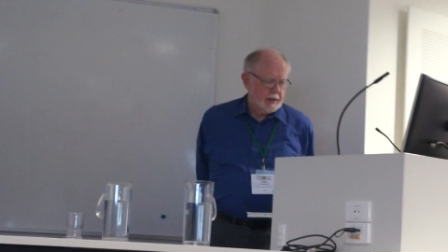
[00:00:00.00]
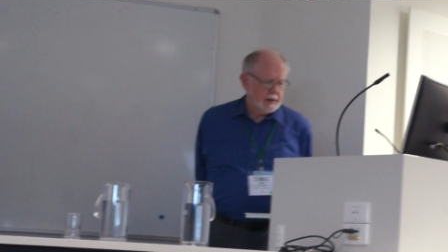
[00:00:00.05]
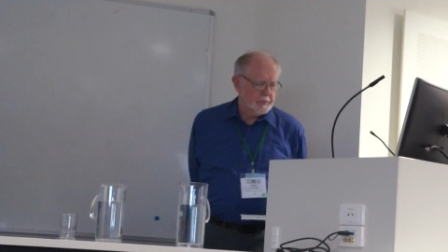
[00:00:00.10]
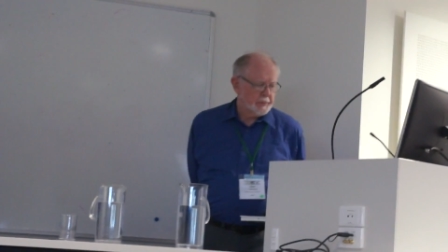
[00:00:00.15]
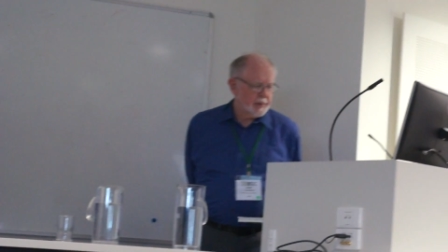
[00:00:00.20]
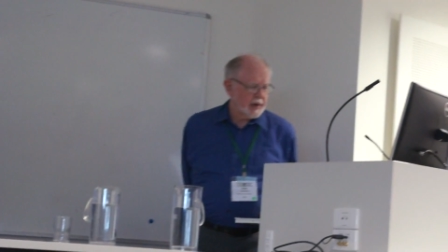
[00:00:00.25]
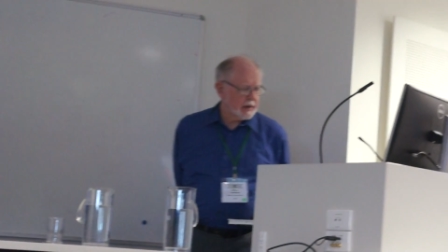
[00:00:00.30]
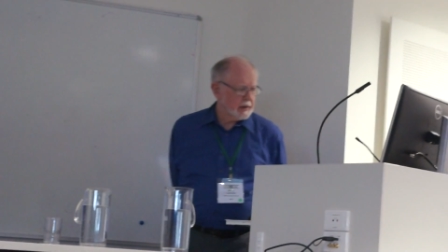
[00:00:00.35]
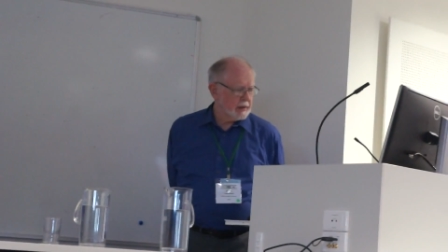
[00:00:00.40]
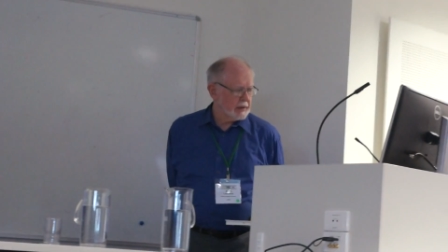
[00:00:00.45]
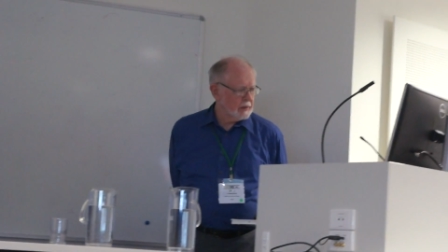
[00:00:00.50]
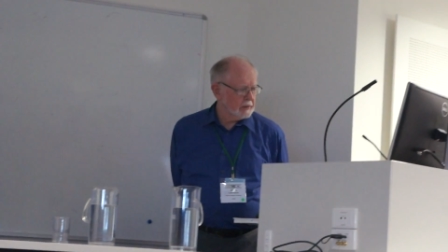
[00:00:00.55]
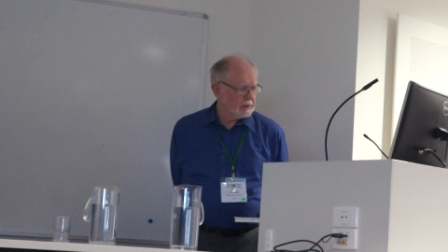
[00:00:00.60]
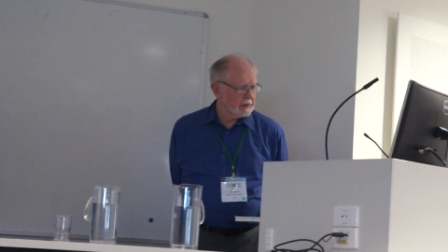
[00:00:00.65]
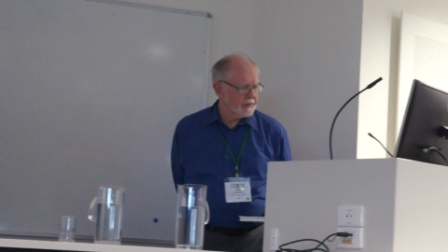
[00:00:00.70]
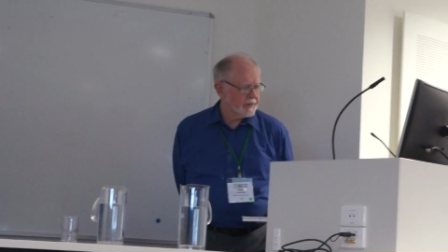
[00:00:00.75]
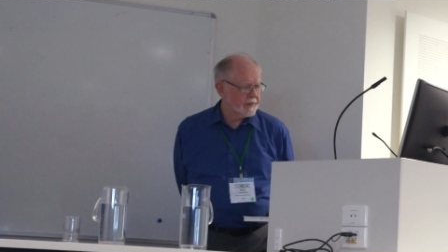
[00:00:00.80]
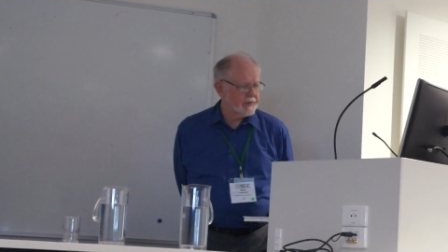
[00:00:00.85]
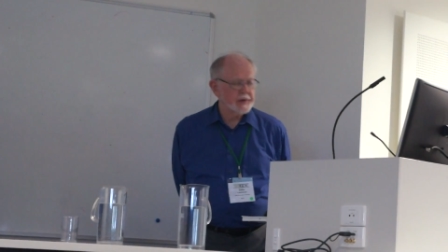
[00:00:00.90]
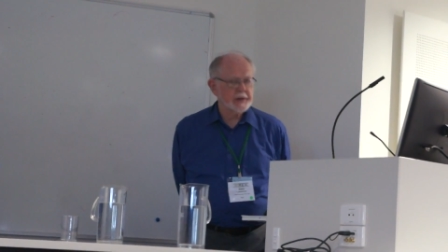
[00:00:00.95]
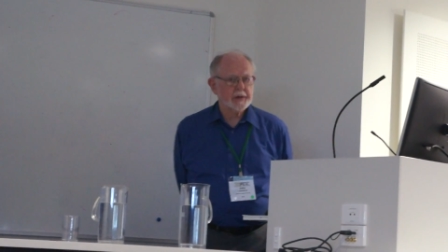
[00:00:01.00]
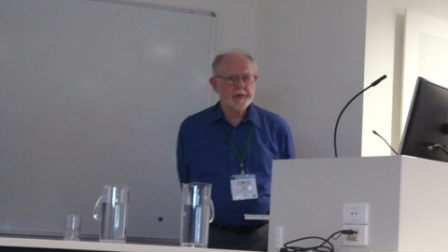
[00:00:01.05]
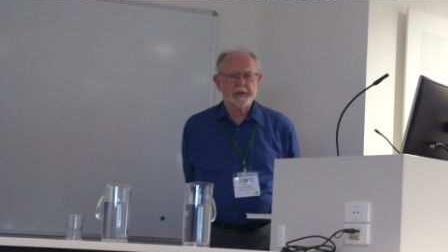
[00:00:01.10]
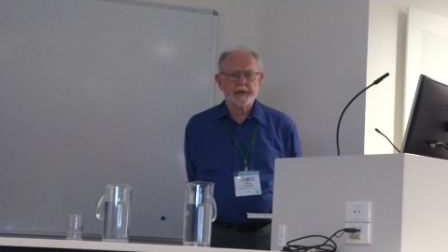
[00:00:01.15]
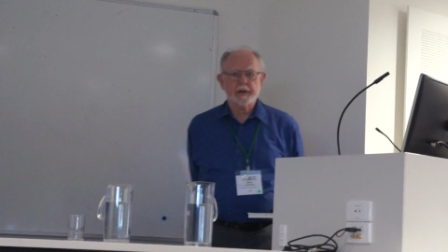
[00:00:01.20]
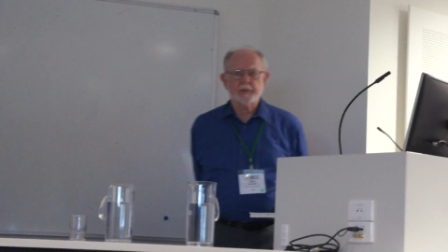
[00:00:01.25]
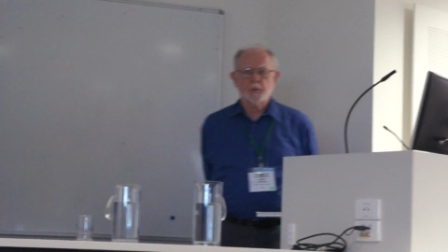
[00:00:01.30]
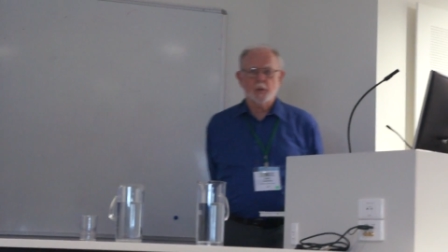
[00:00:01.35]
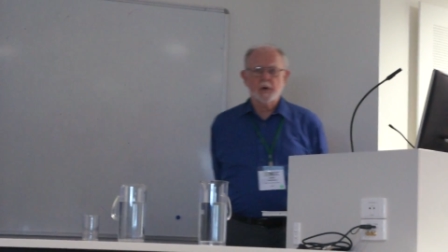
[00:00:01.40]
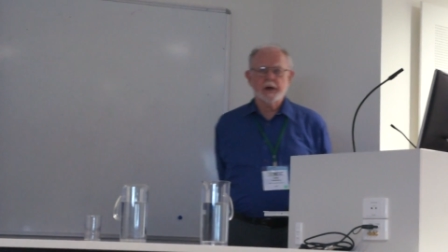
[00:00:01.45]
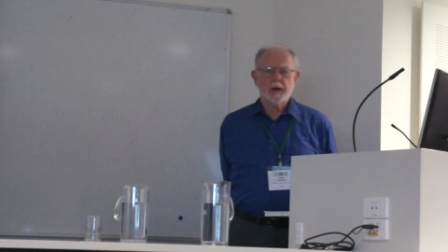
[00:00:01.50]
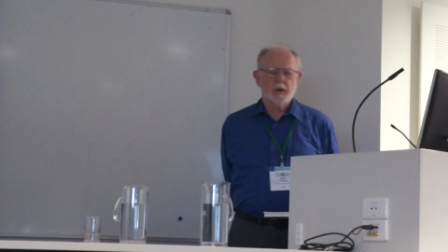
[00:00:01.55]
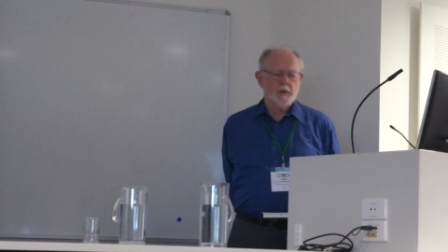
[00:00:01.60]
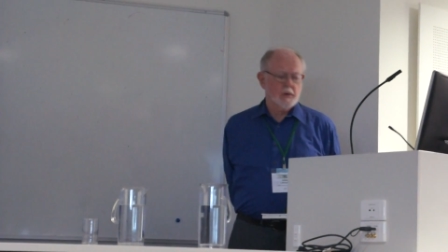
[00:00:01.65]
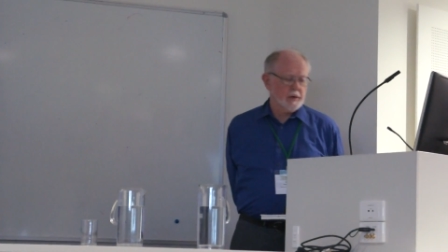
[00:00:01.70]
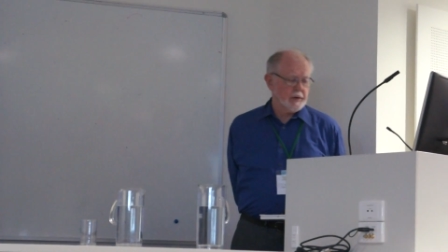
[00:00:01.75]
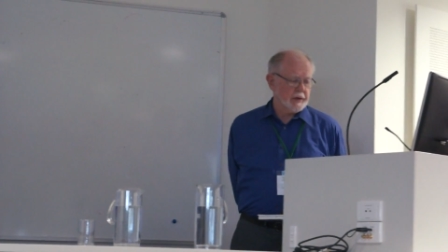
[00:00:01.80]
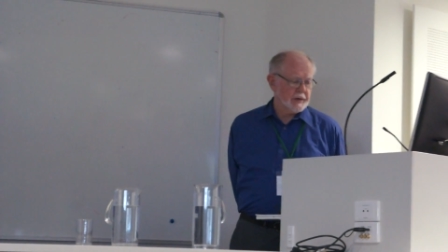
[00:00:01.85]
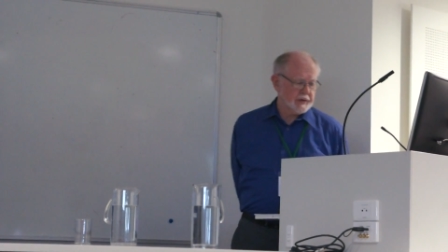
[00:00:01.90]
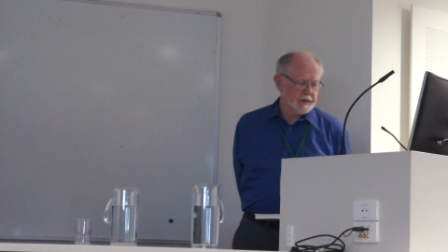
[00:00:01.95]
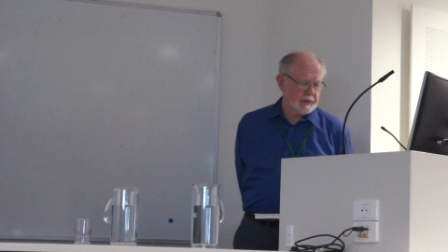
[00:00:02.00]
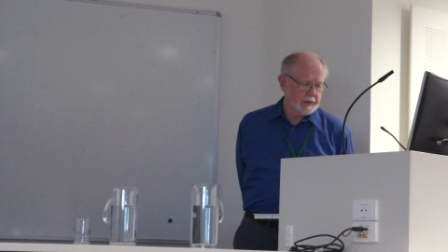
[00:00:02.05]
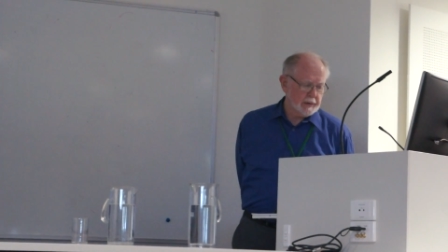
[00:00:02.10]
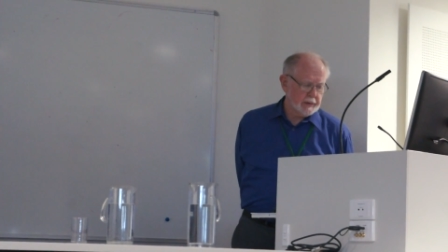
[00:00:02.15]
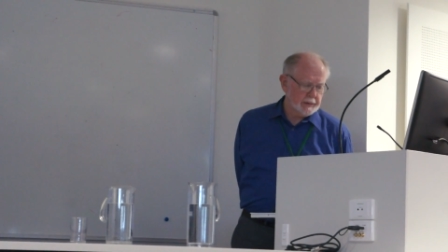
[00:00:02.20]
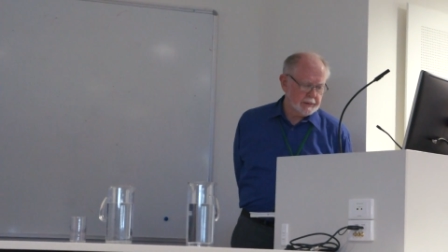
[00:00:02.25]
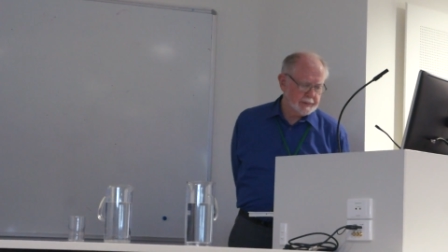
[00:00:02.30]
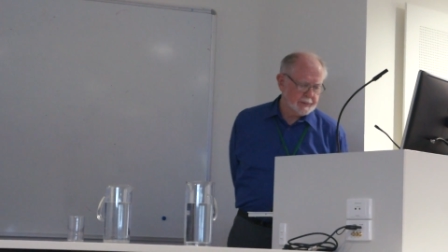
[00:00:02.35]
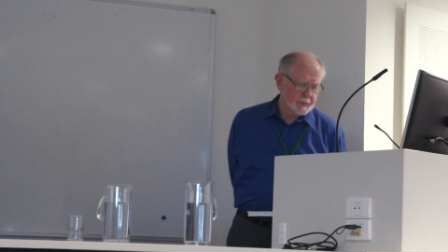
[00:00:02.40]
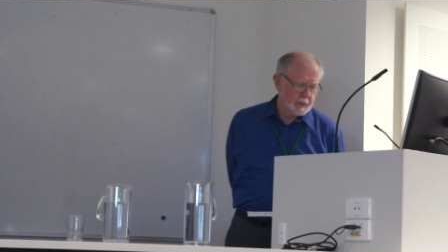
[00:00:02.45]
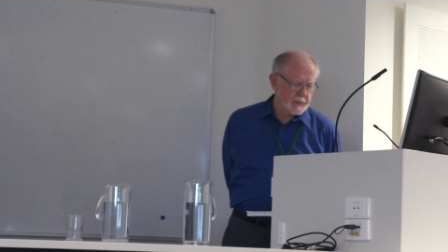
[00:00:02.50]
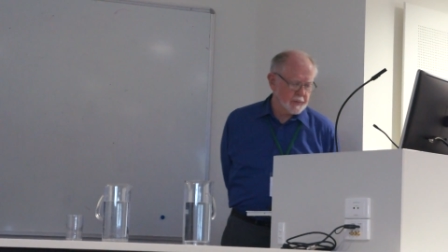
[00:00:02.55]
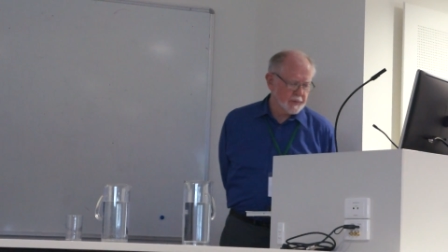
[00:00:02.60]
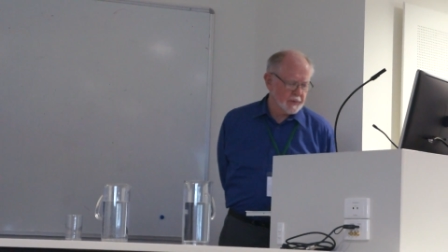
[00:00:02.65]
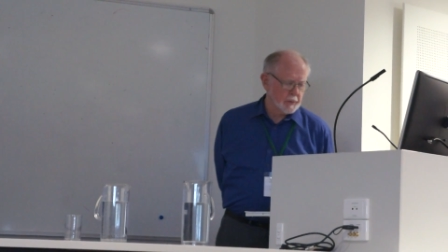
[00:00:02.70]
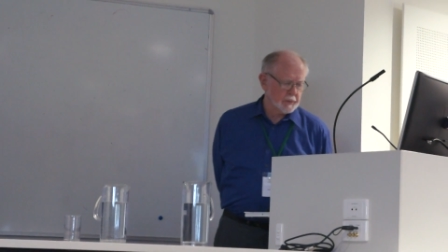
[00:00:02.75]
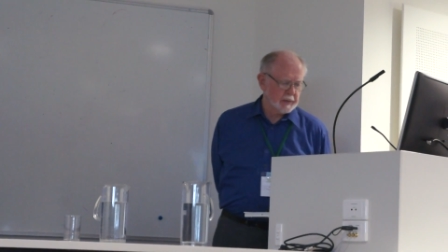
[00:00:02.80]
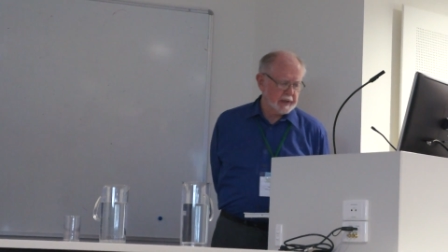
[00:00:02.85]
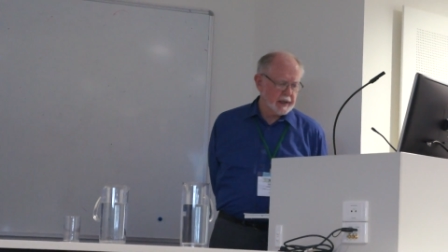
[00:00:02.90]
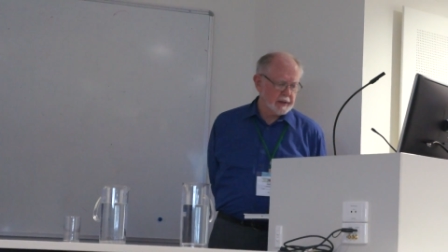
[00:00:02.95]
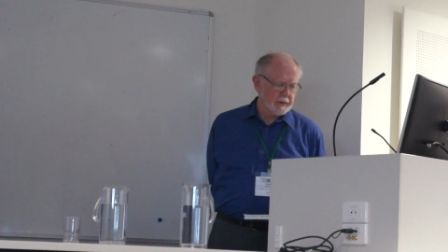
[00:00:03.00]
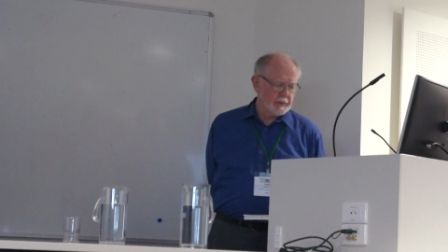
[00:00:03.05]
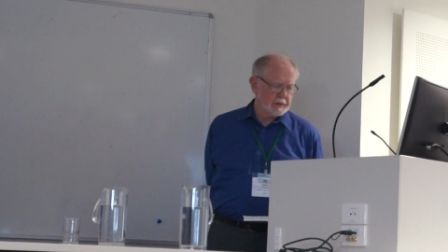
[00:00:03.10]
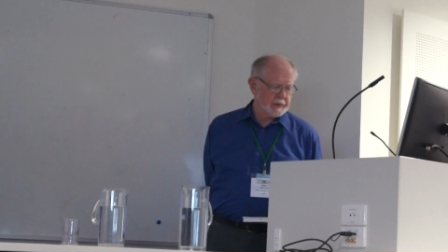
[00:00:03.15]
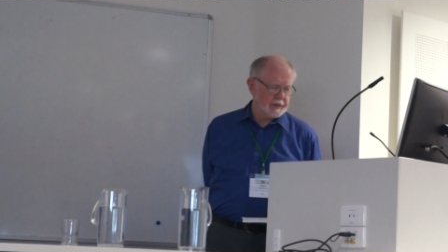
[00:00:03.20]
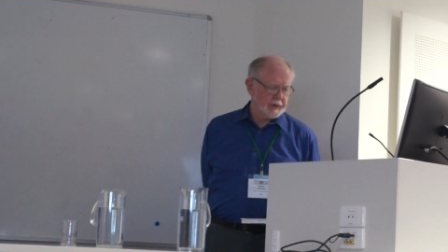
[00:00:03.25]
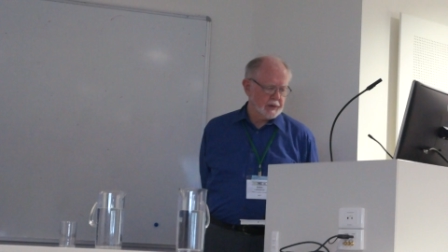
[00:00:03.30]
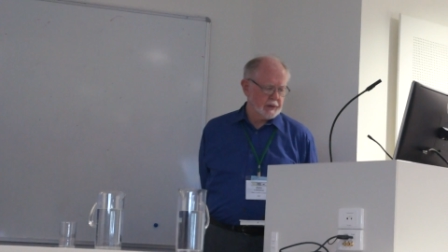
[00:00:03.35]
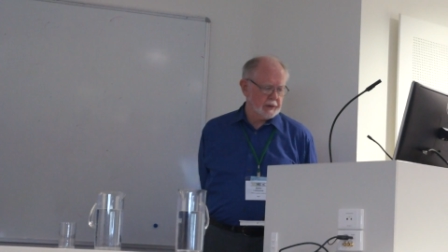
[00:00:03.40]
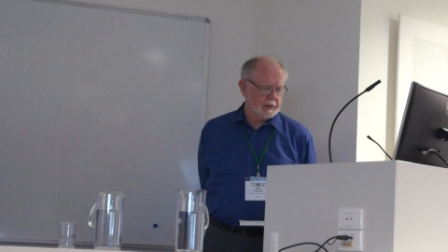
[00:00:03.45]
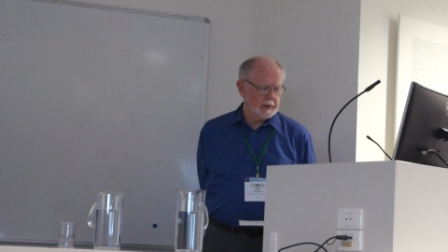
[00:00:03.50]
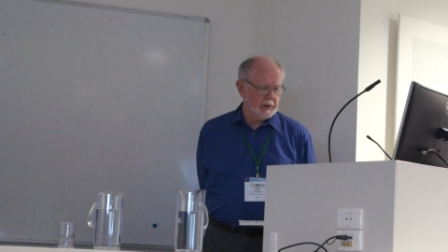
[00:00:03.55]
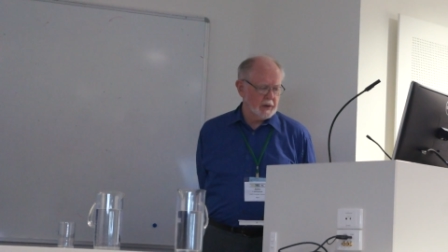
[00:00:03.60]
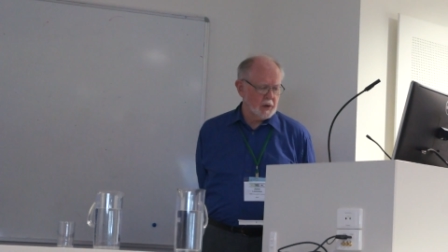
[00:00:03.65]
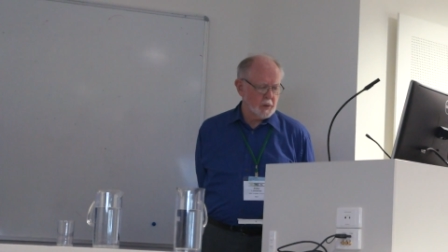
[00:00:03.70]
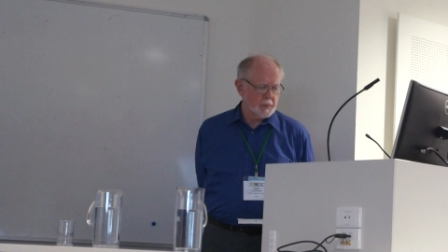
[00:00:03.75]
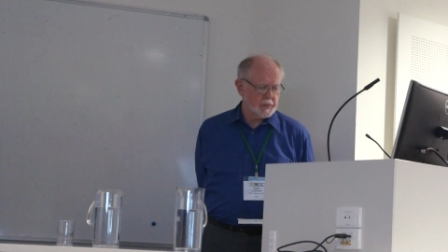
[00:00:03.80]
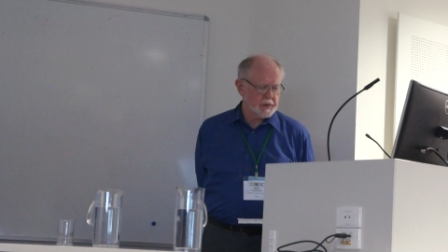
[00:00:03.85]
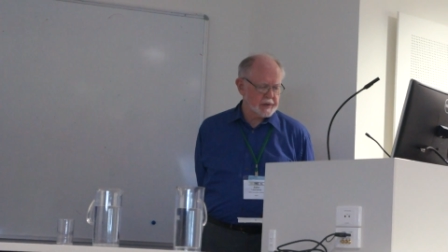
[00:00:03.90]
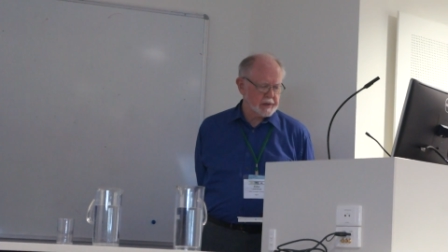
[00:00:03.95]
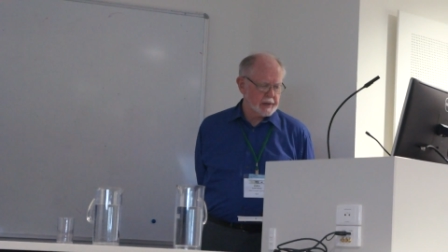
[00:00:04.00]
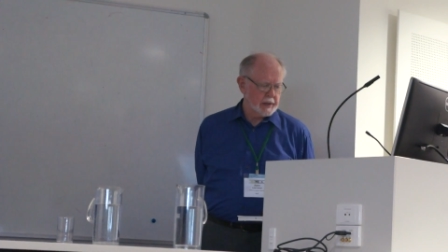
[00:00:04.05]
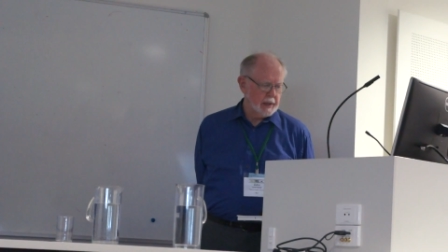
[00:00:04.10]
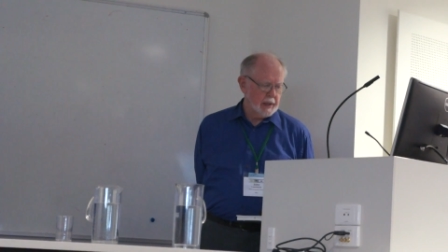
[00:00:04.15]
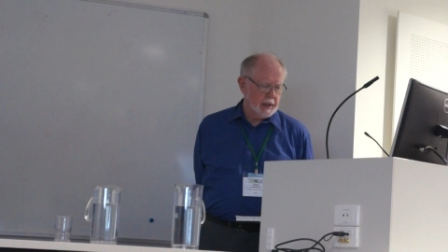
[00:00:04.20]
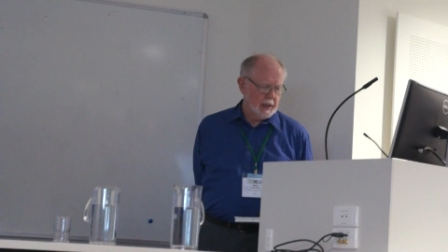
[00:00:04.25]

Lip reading: the paranodal theory of wing origin from lateral turtle lobes